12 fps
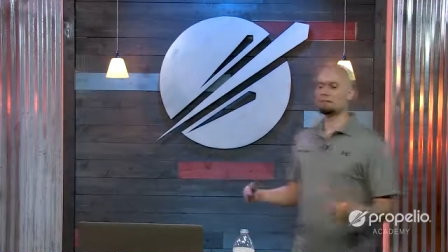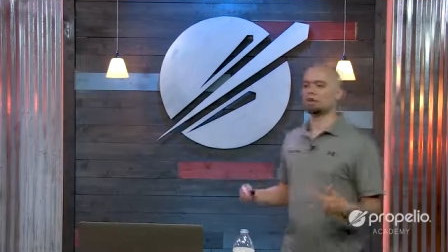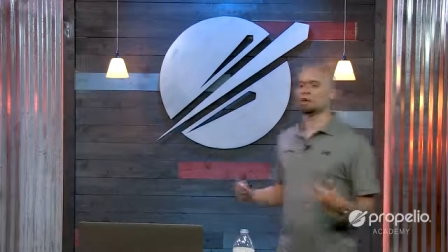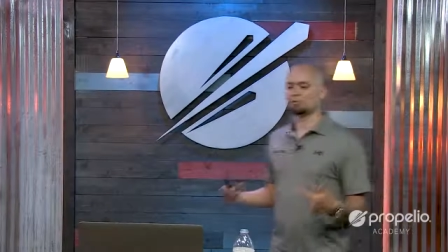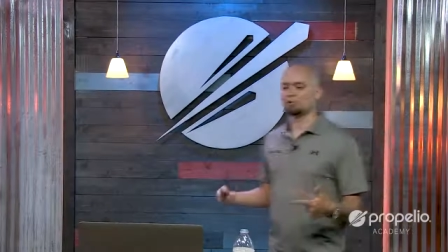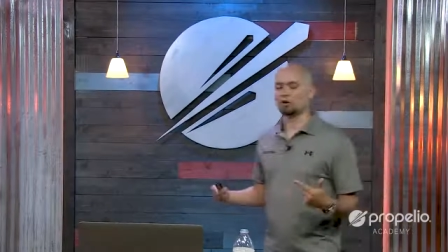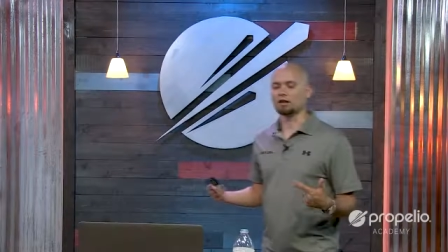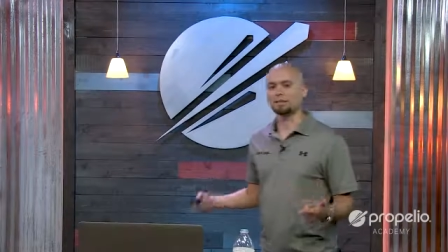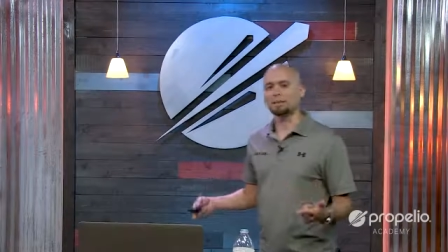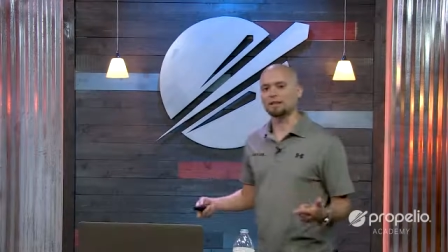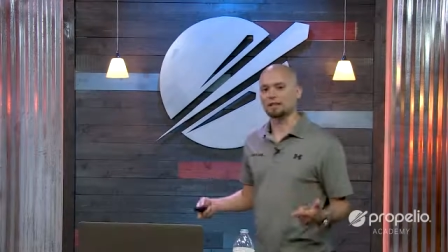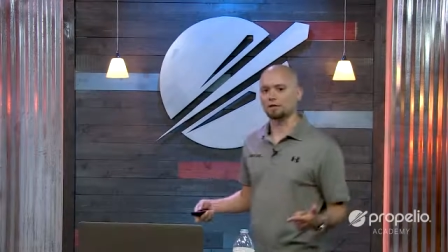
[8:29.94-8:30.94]
much more
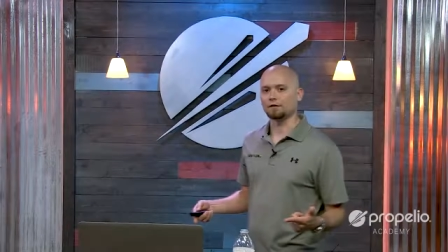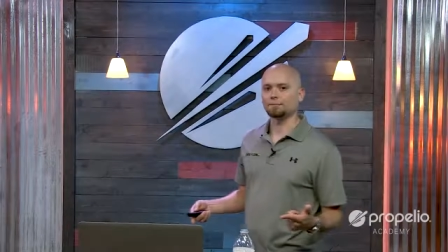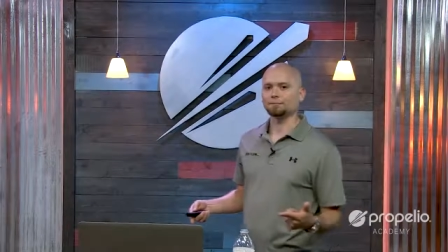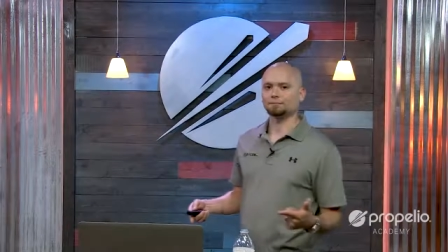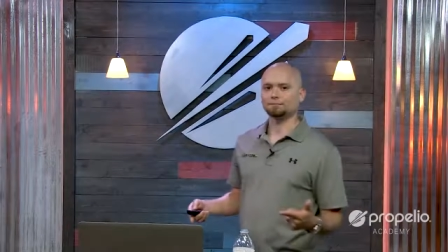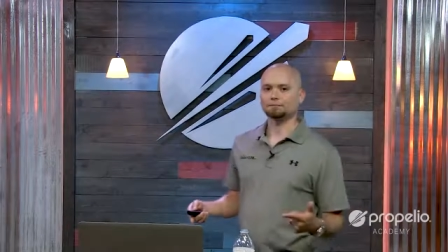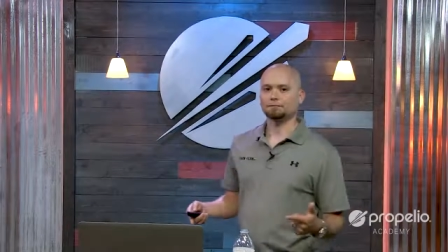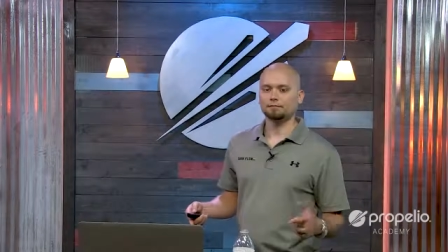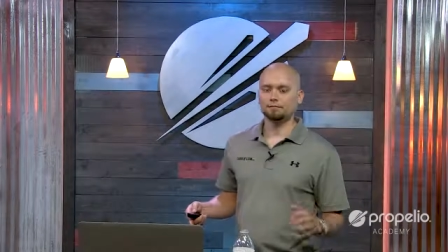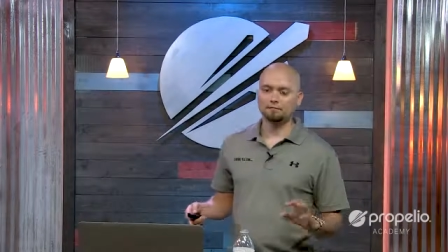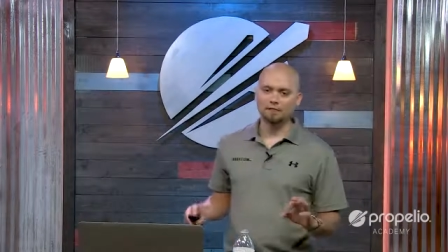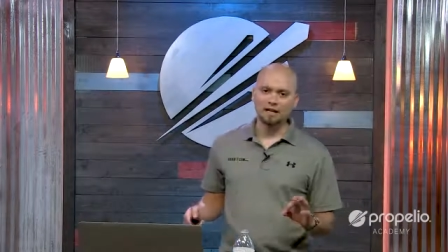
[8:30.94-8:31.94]
expensive.
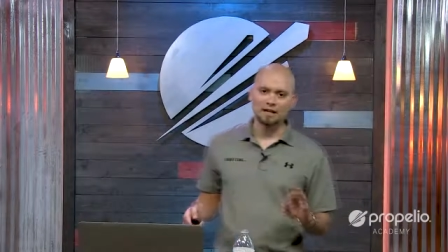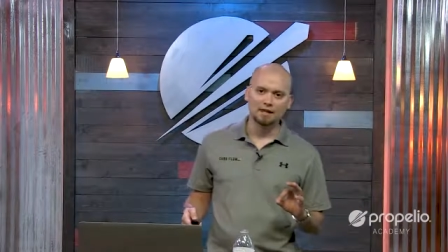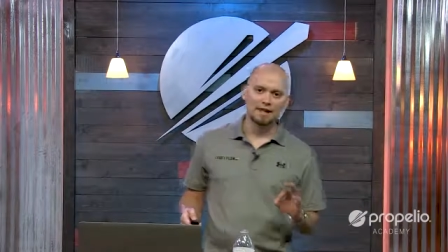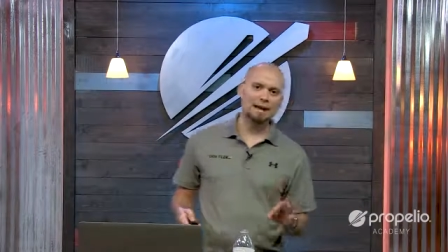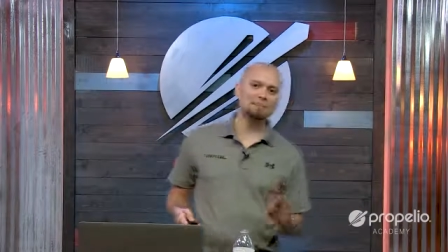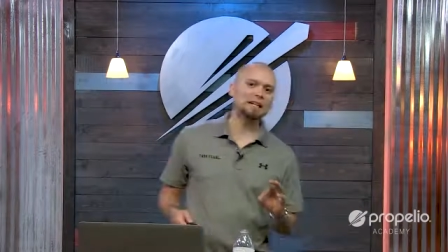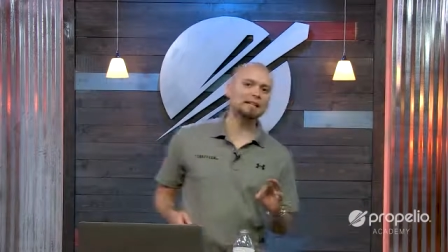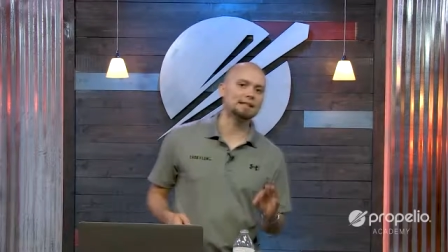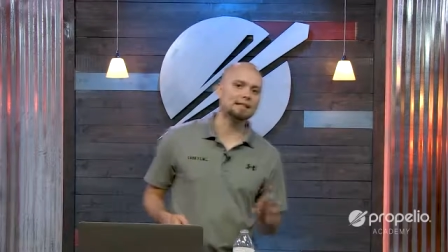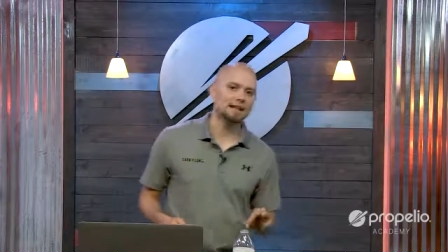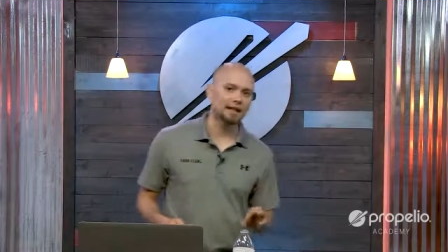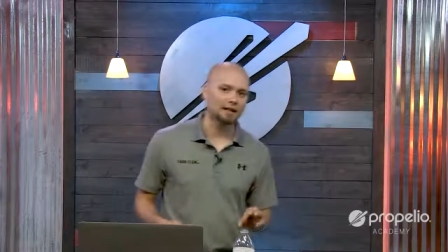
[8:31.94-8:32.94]
That being
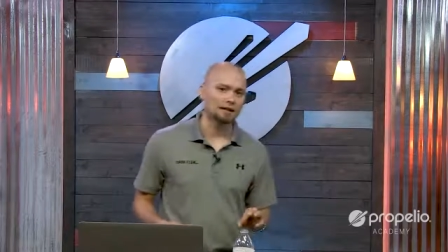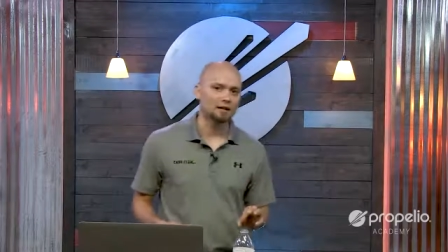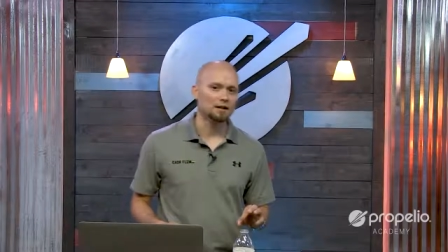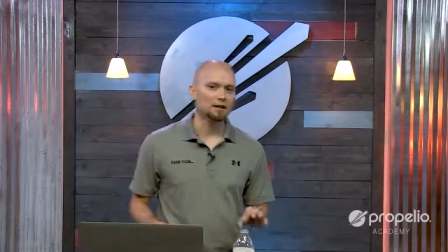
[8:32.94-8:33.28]
said,